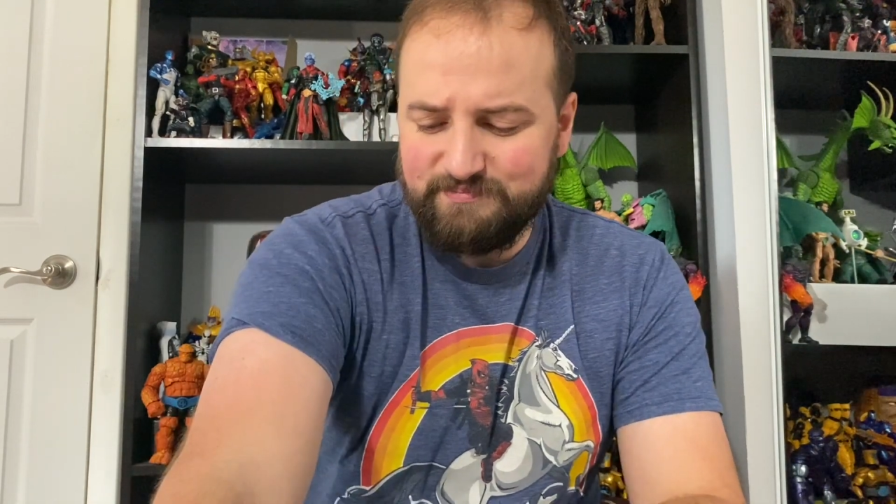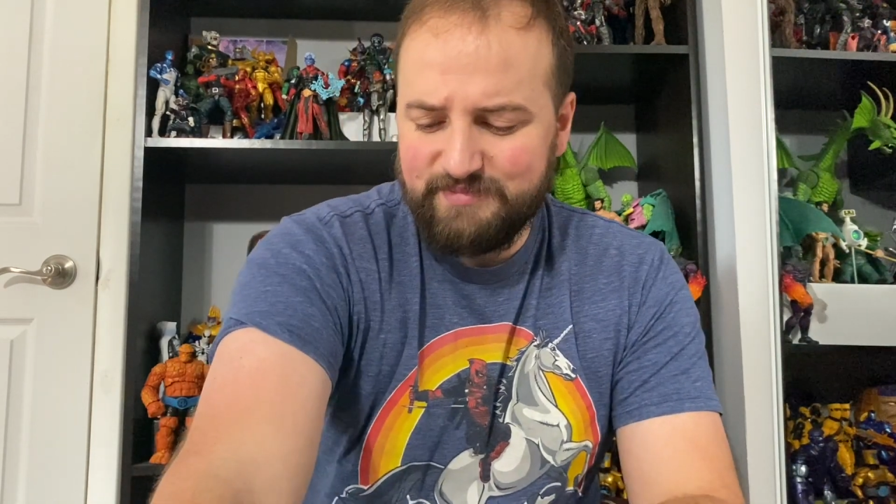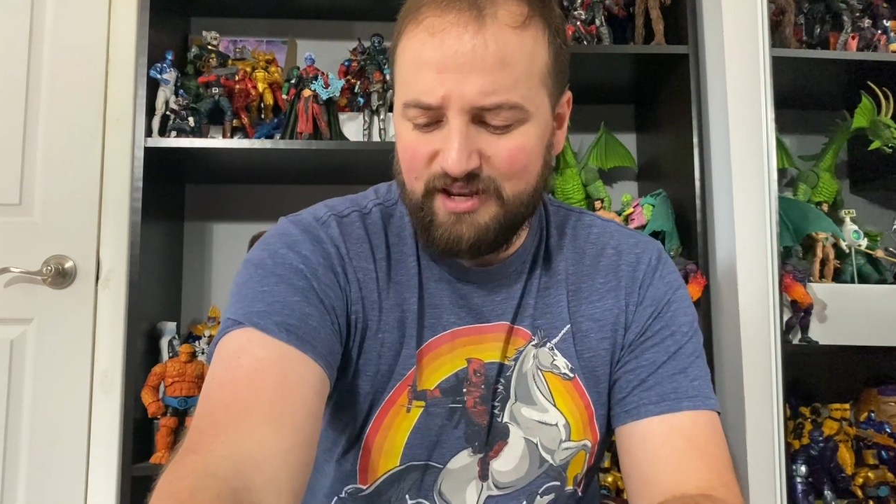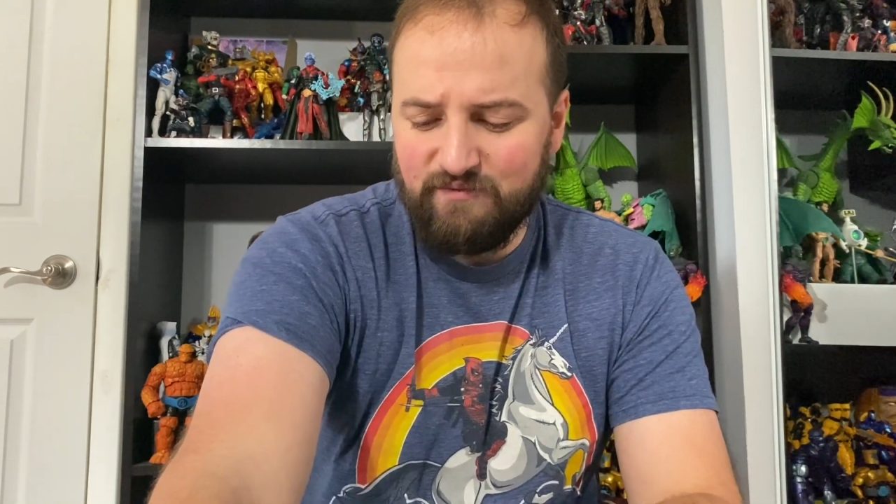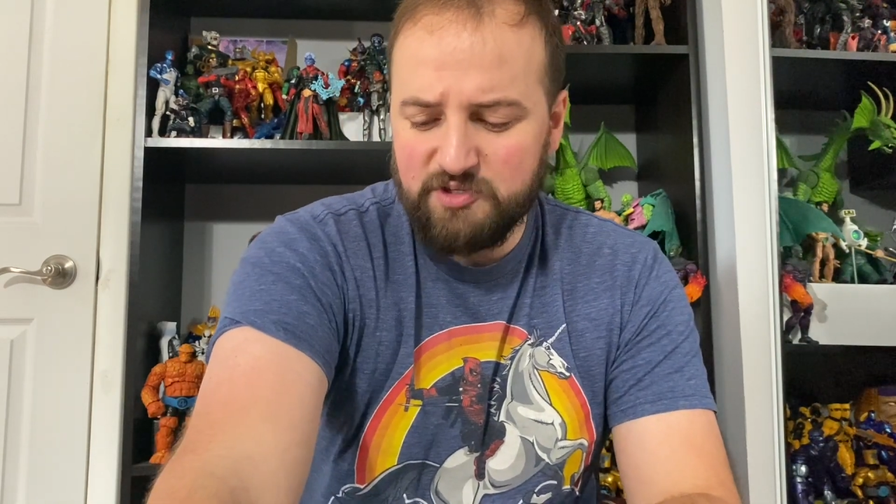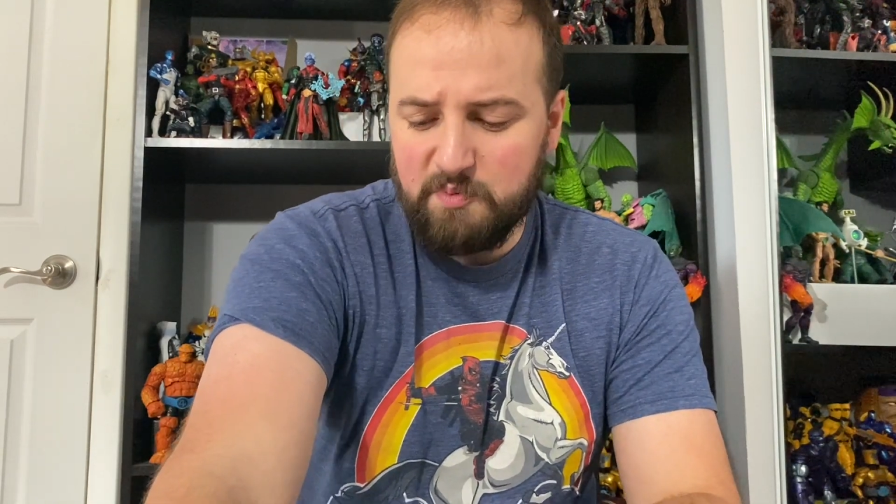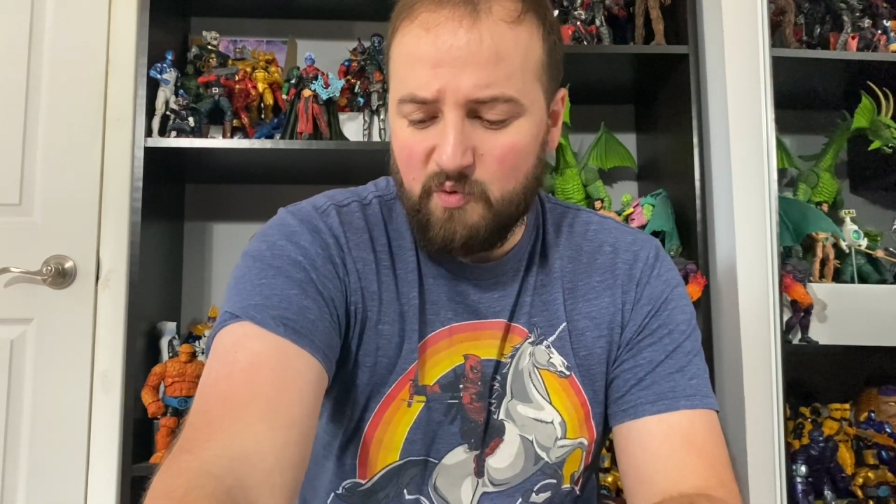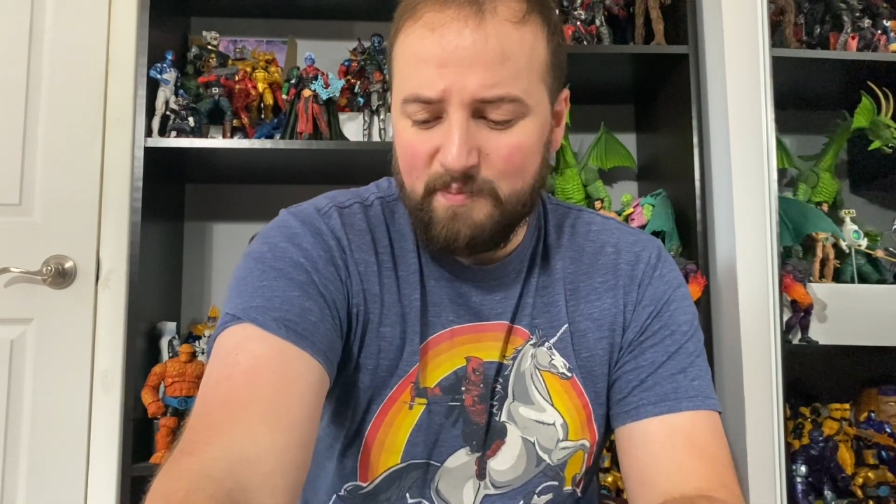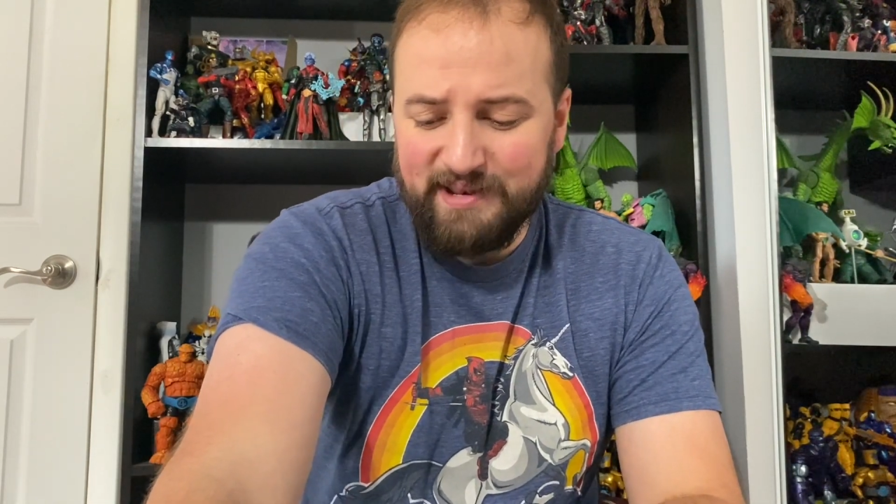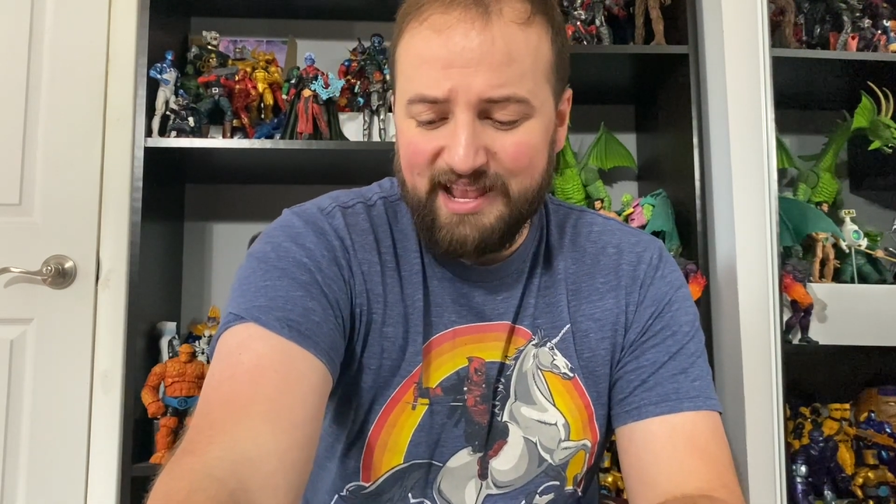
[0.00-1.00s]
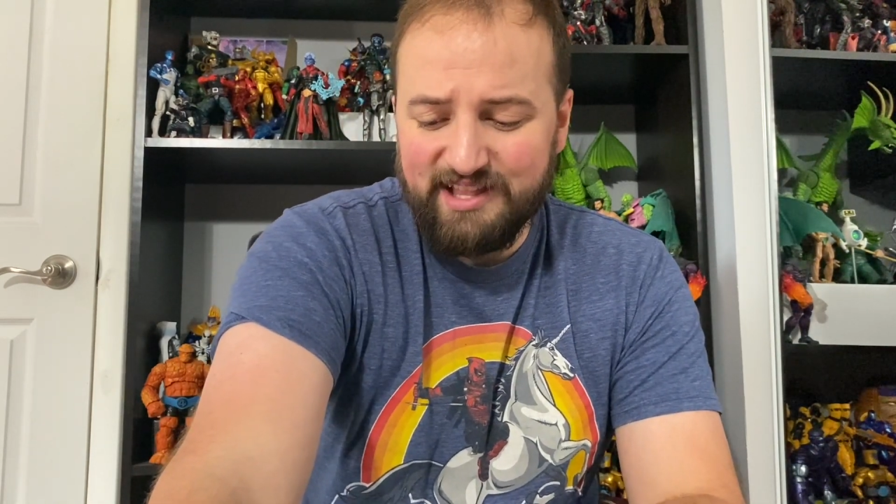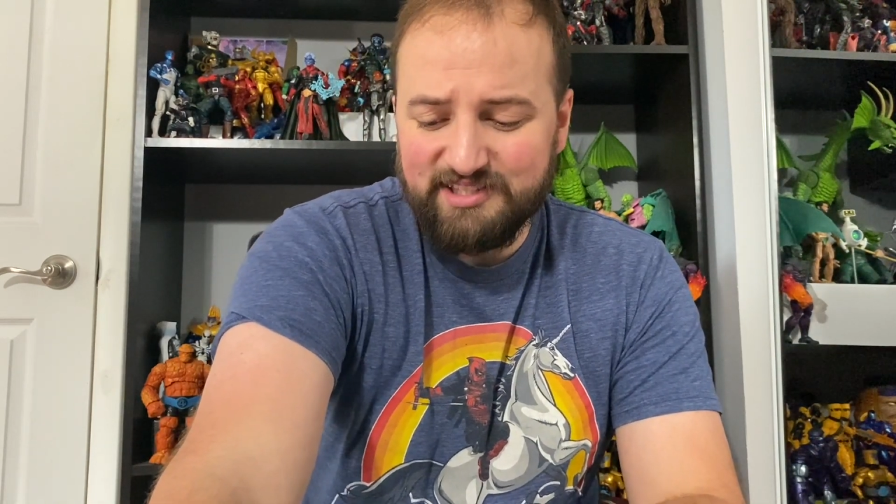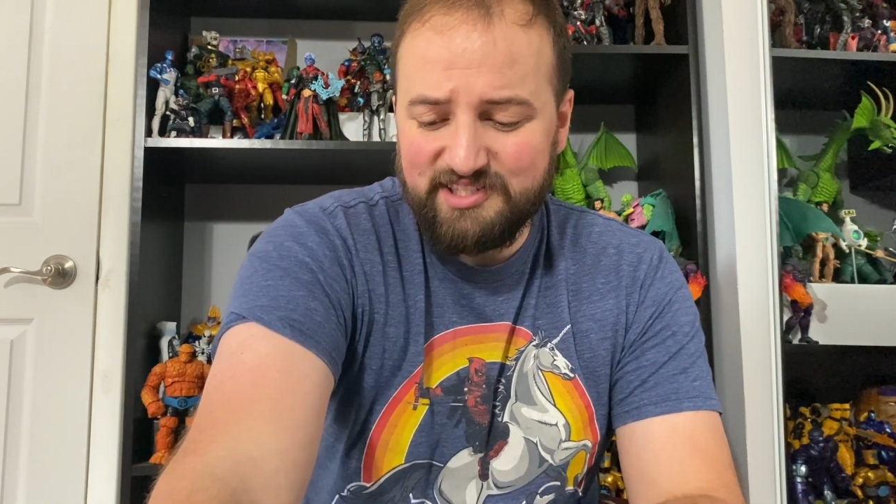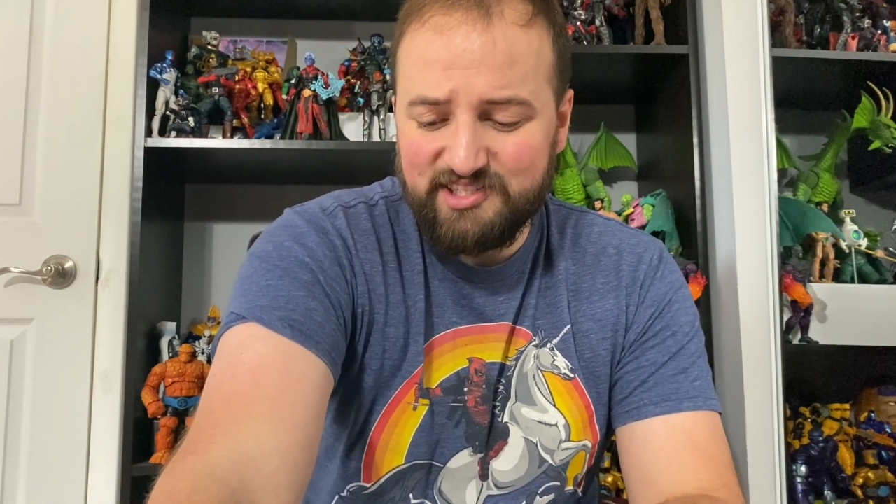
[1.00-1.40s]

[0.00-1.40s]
Invisible Woman heads,